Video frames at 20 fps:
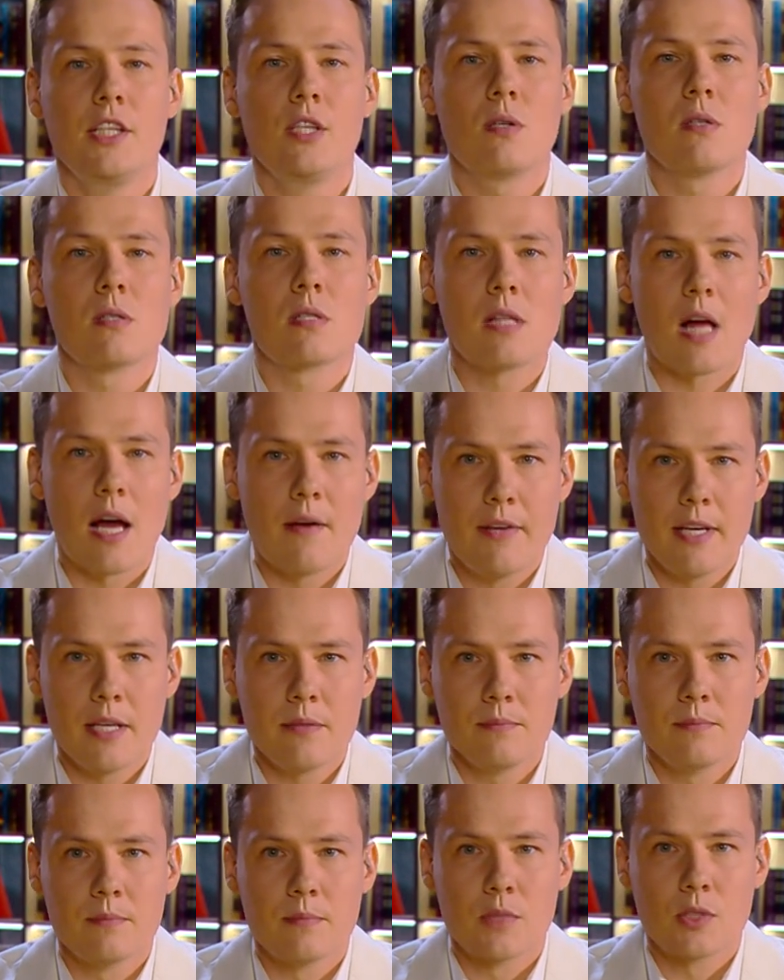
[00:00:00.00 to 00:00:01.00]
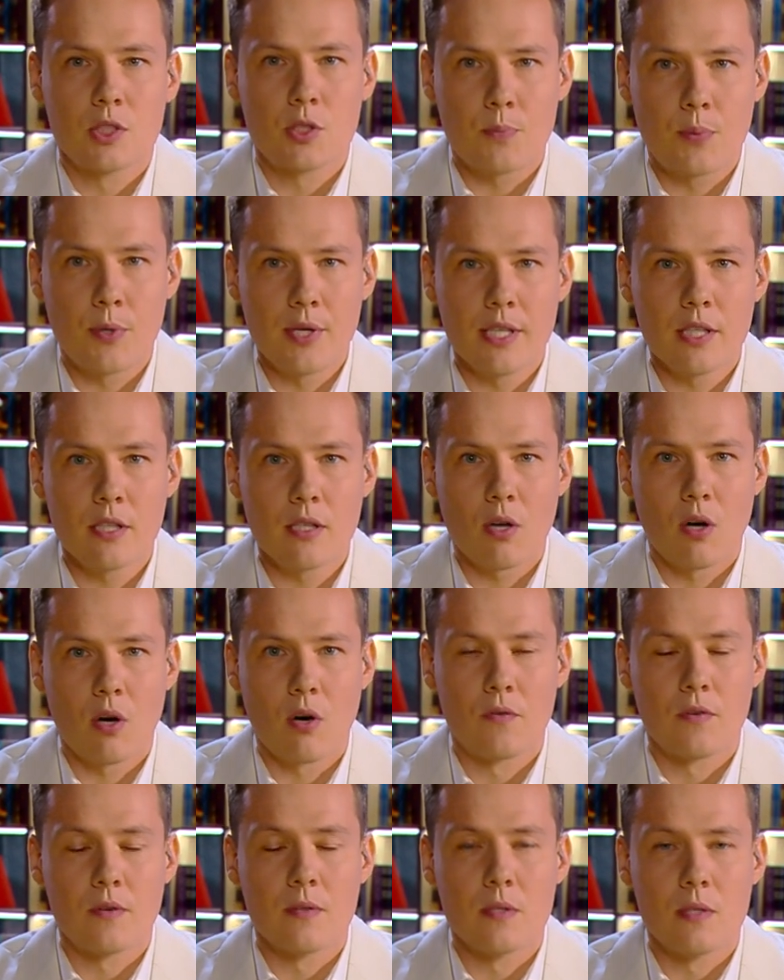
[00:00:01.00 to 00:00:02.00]
Yugoslavia, spring
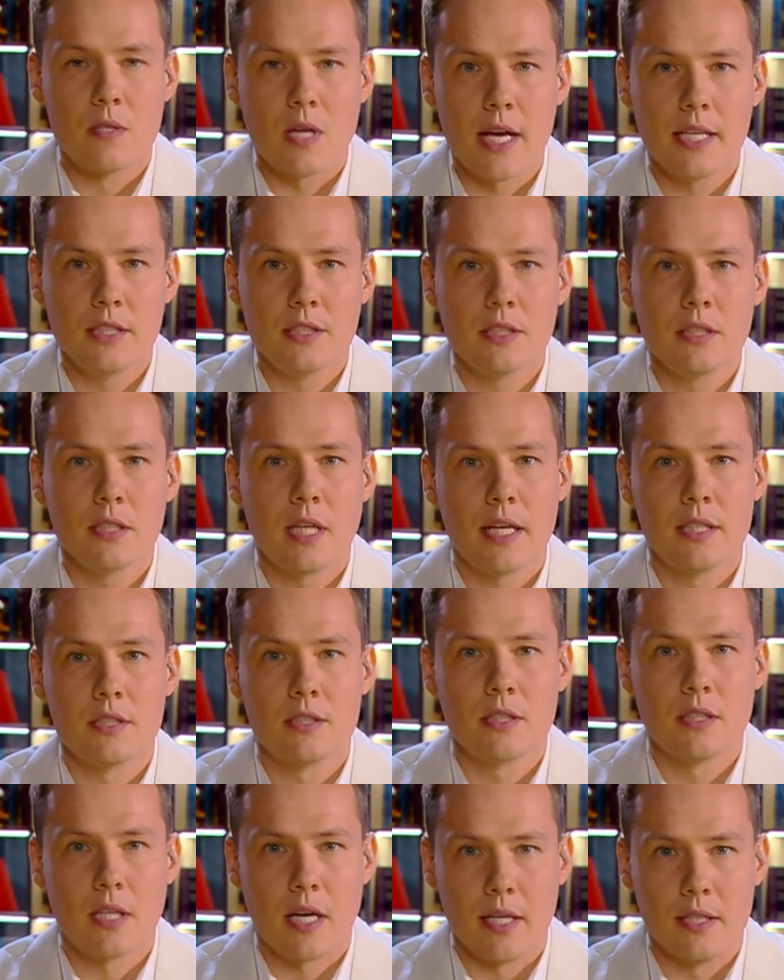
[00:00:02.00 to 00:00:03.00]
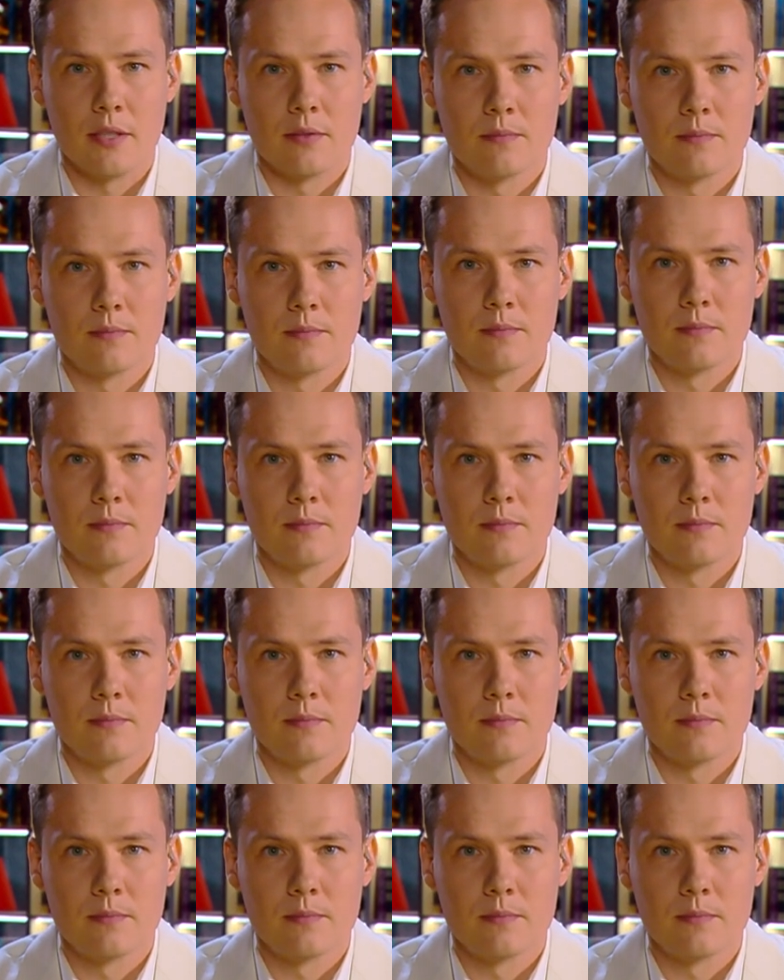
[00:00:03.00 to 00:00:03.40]
of 1999.